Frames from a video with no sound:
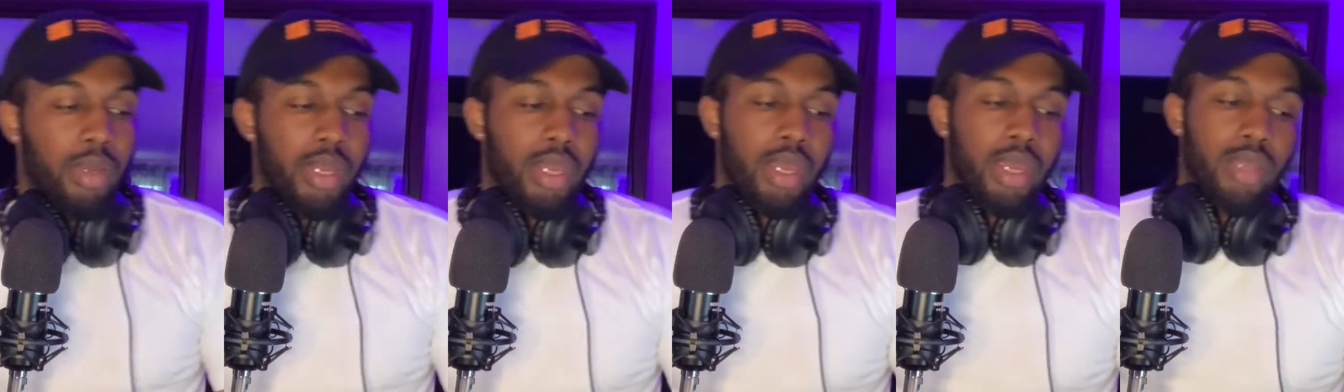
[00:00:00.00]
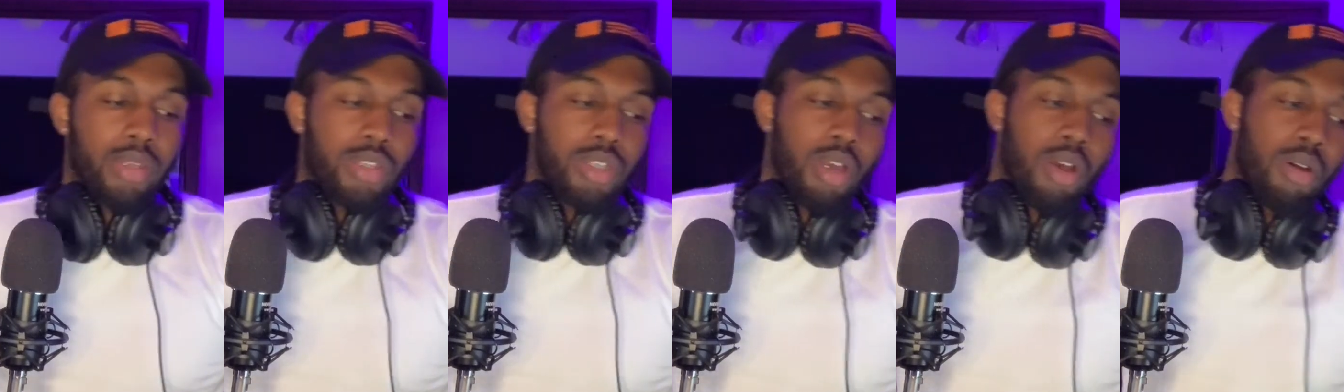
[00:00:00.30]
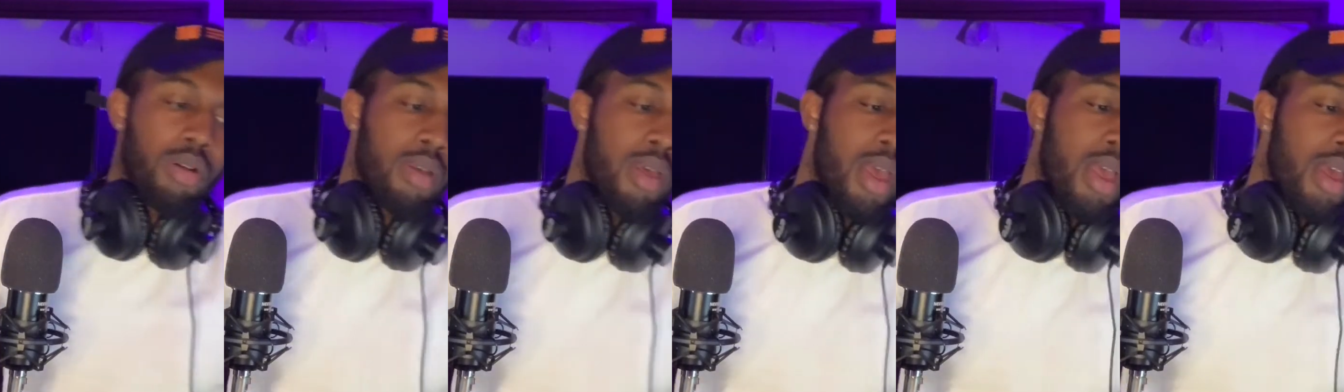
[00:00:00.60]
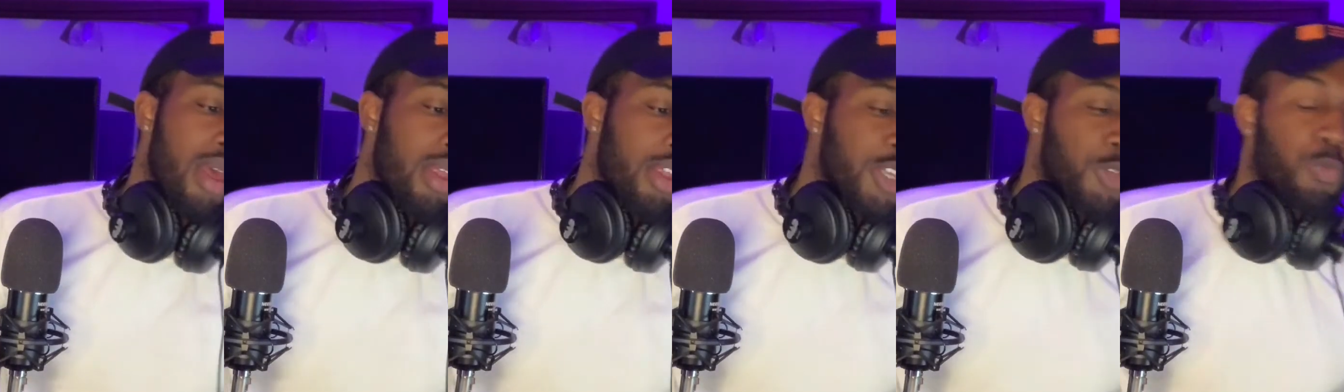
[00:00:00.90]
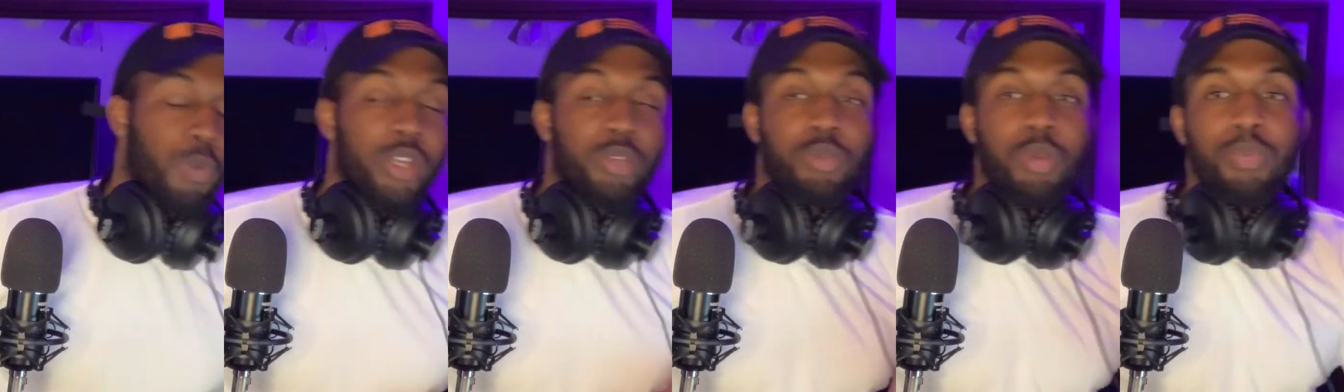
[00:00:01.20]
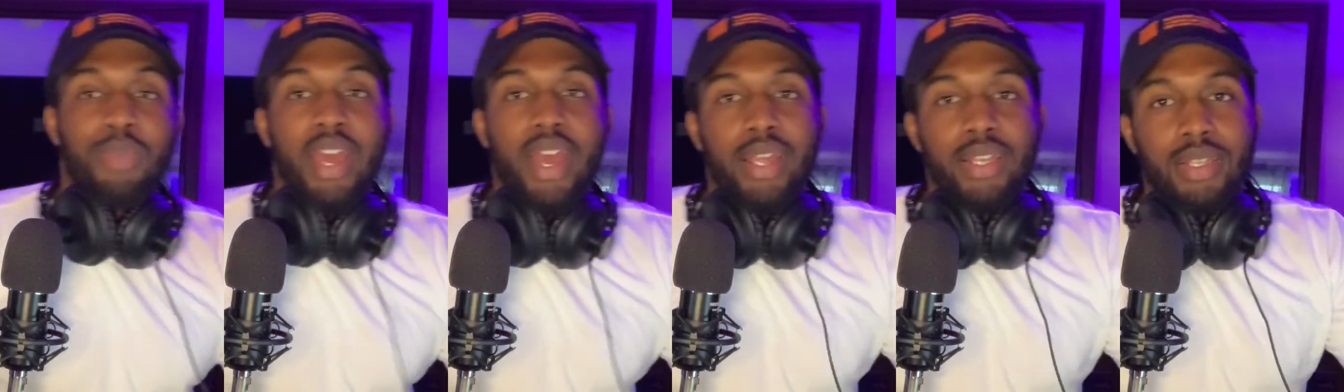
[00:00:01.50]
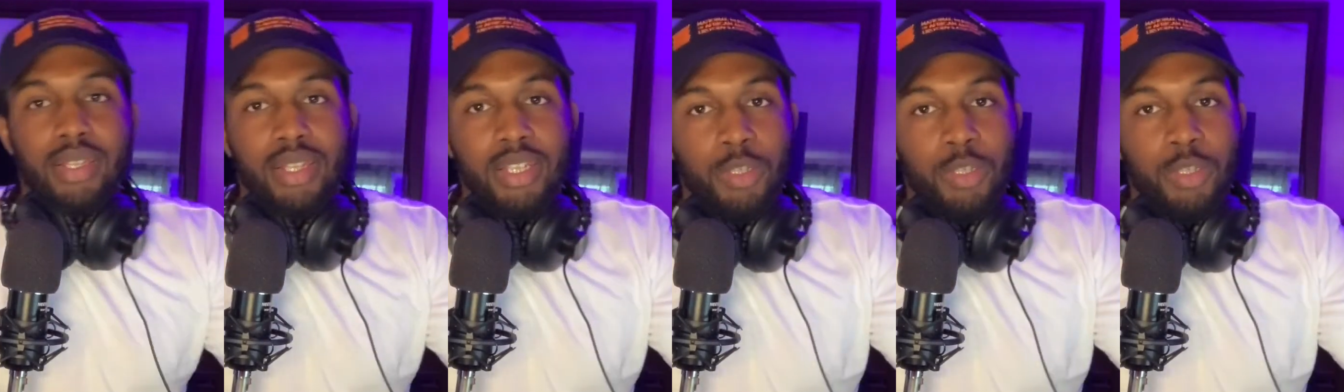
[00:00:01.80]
But yeah, so this brings me back.